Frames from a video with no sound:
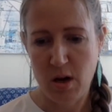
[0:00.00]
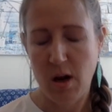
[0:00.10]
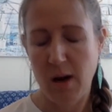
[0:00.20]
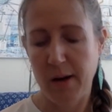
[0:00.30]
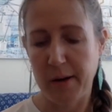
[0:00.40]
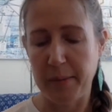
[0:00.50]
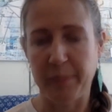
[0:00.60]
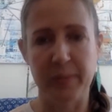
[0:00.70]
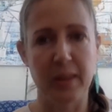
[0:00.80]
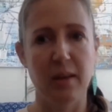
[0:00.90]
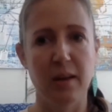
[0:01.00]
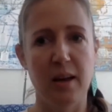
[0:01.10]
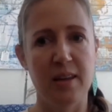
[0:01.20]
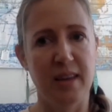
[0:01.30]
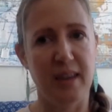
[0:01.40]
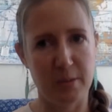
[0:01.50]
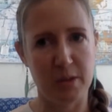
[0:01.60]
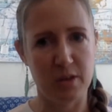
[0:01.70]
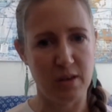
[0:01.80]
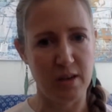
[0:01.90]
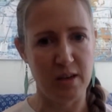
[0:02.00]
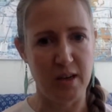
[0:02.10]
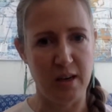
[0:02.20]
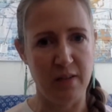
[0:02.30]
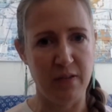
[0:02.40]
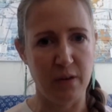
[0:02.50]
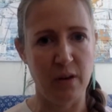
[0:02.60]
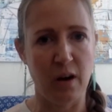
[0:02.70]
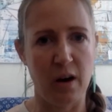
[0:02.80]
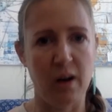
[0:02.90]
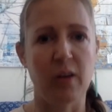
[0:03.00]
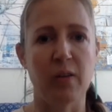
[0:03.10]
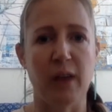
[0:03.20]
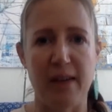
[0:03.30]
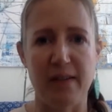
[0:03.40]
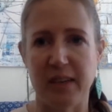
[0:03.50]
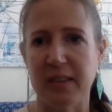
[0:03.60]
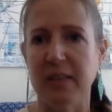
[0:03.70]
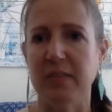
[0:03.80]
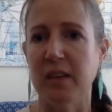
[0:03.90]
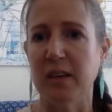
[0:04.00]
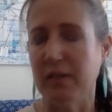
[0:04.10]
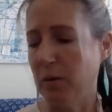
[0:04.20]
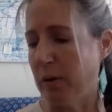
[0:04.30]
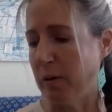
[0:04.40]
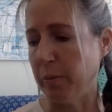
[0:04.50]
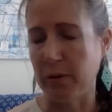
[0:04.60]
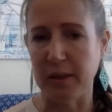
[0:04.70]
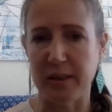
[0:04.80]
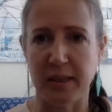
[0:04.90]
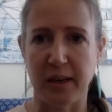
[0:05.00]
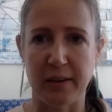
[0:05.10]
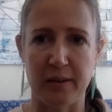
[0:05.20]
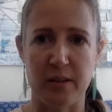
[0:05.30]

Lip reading: And that's what you're gonna need for our craft activity if you wanna pull it together.